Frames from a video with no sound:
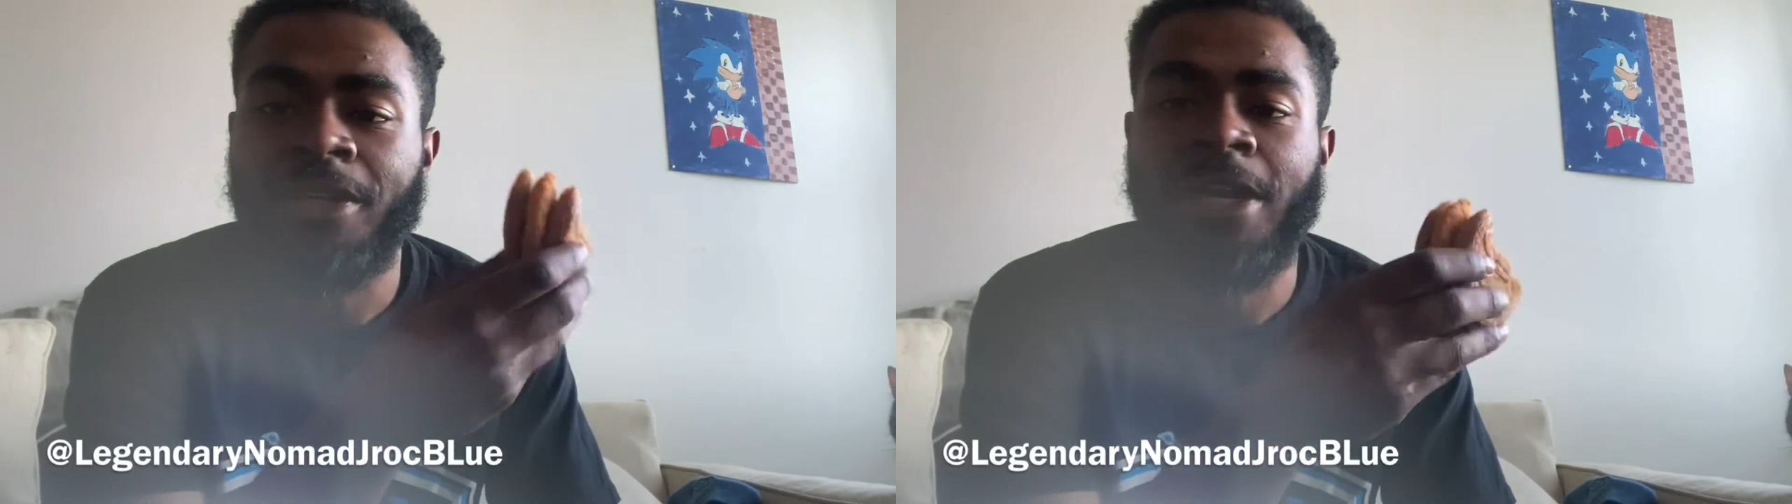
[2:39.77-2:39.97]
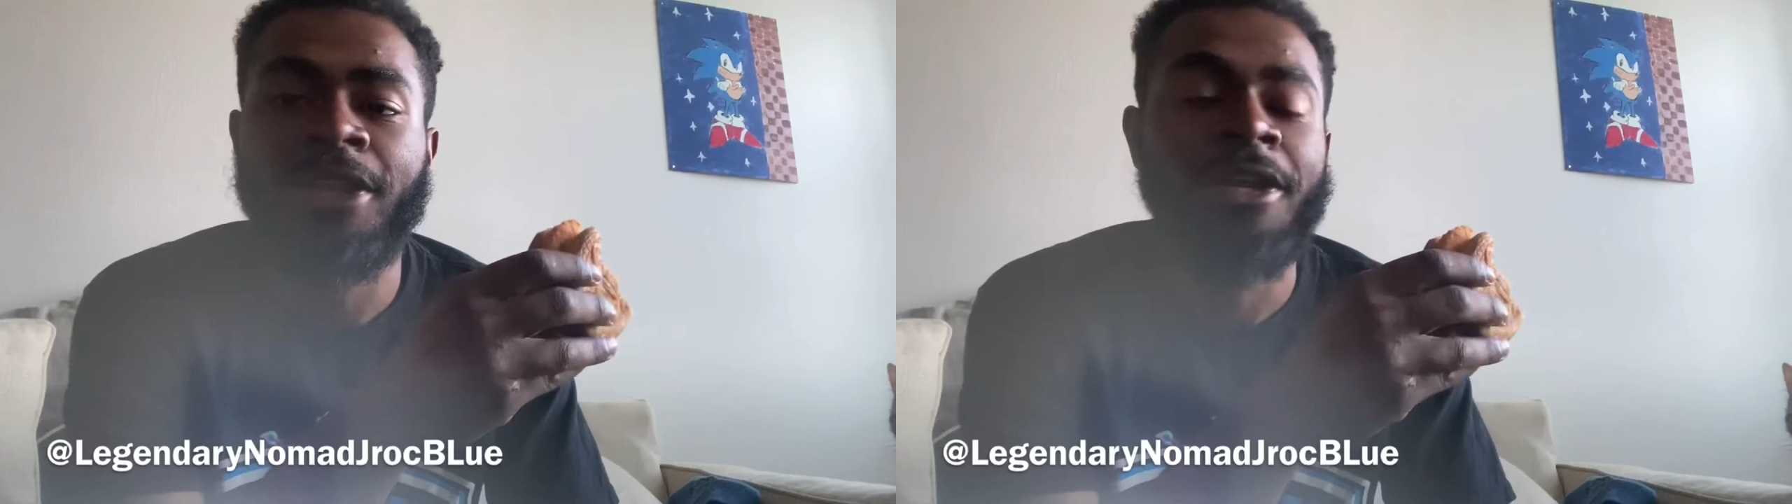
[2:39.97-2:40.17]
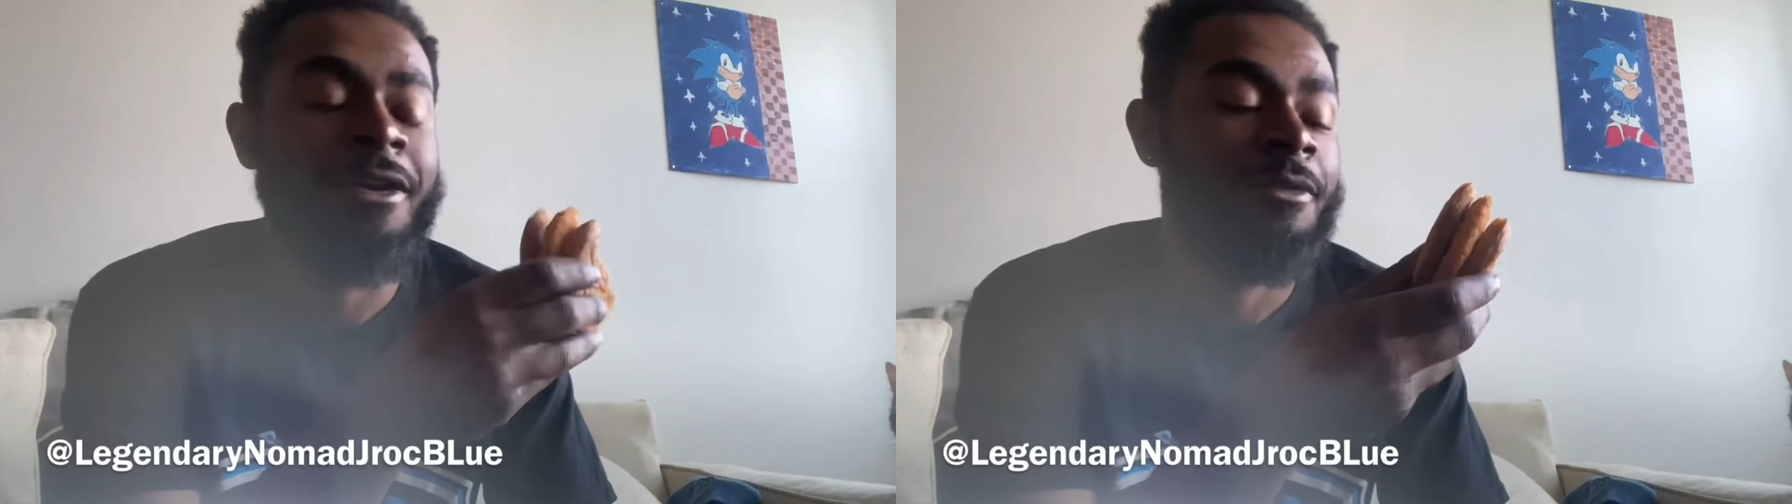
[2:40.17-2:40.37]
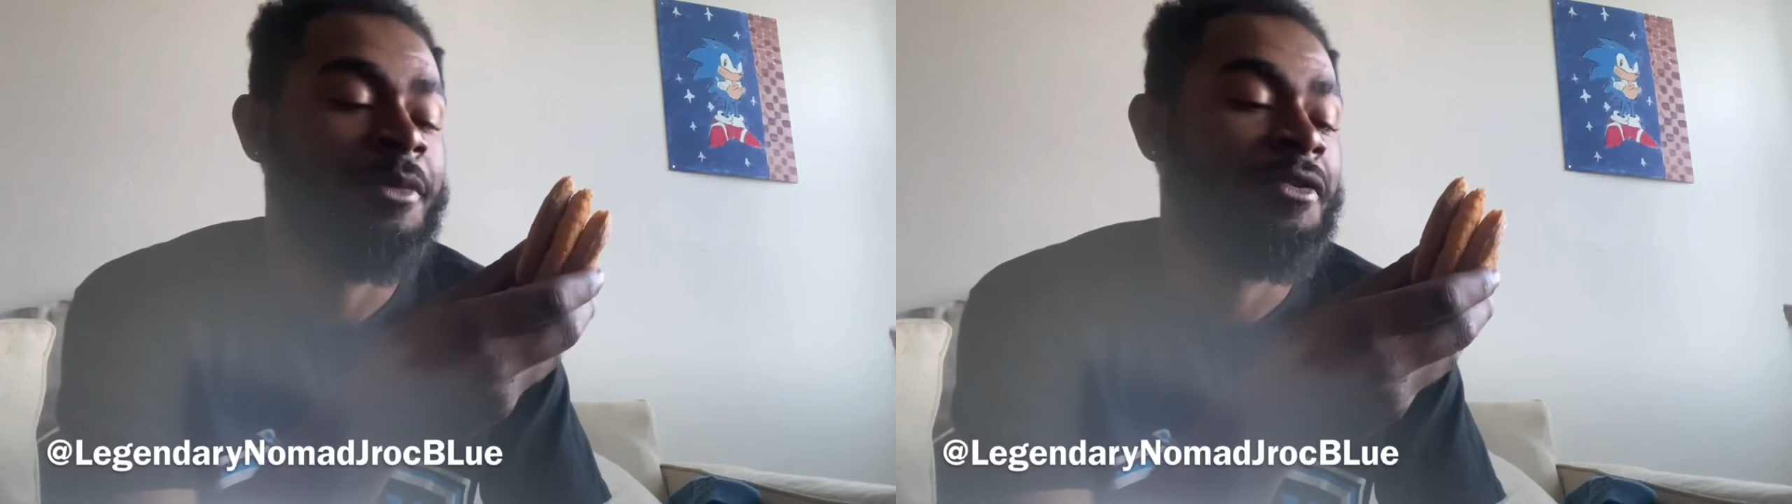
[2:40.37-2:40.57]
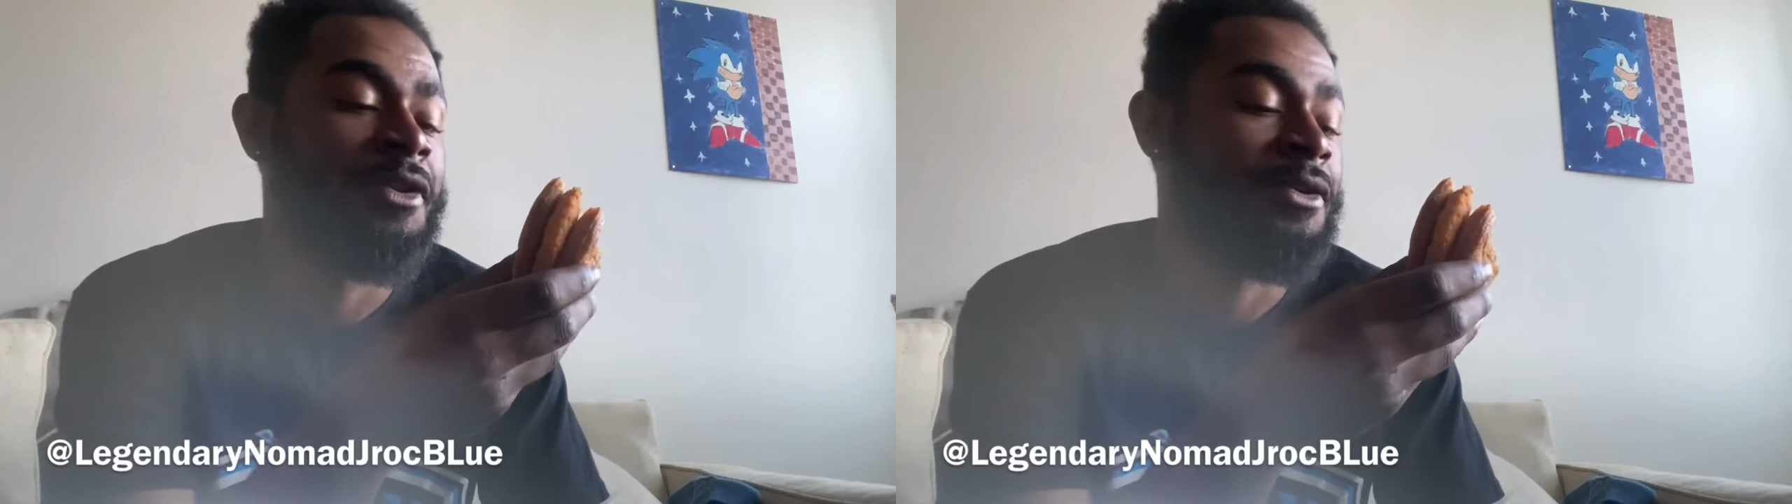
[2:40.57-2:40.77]
like the other
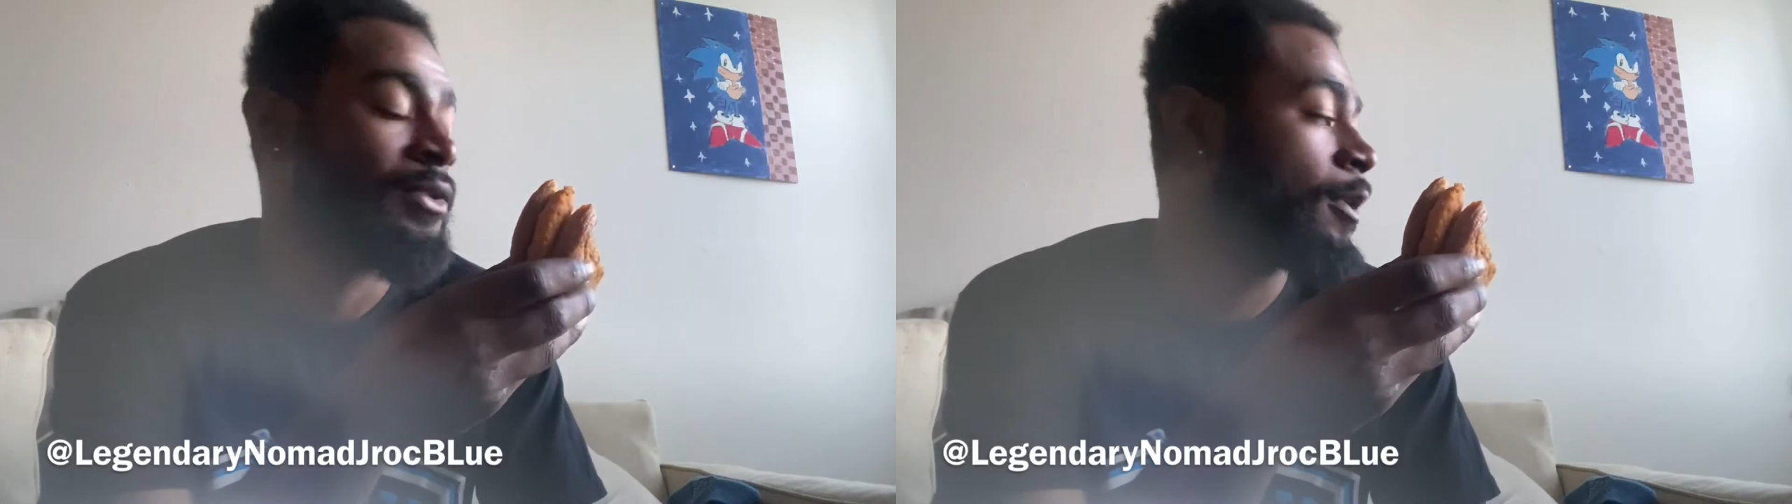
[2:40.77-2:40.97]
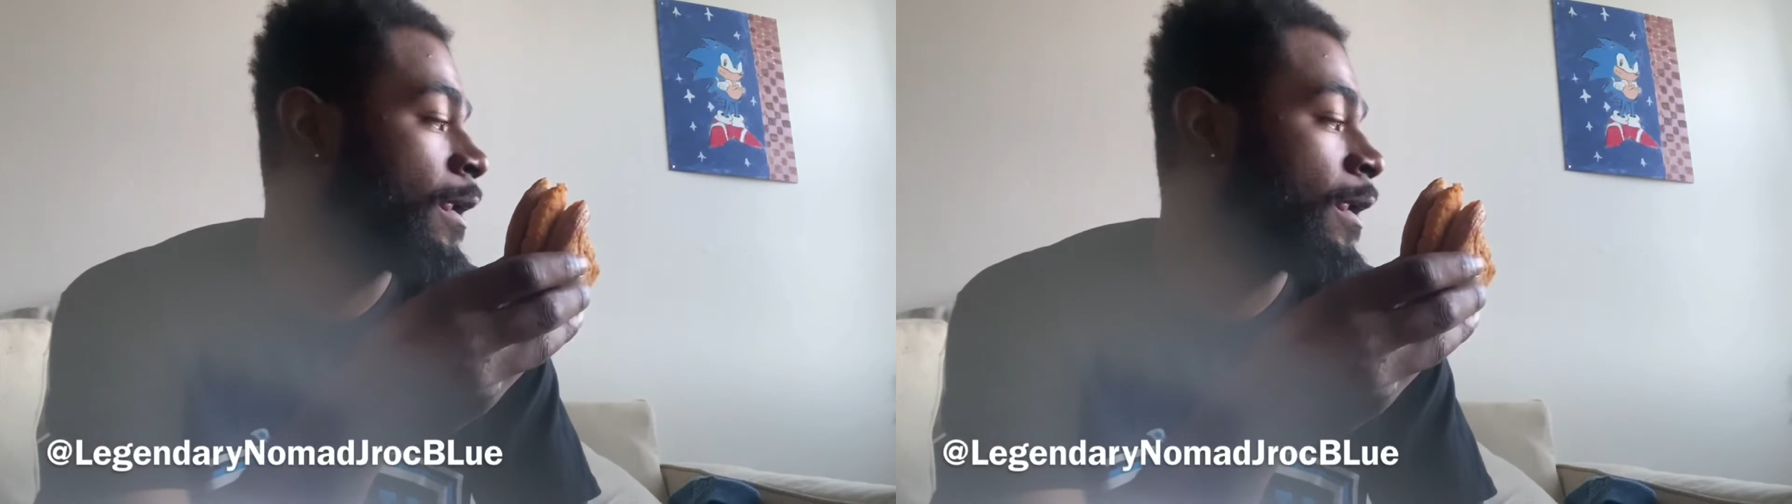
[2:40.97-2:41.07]
McGriddle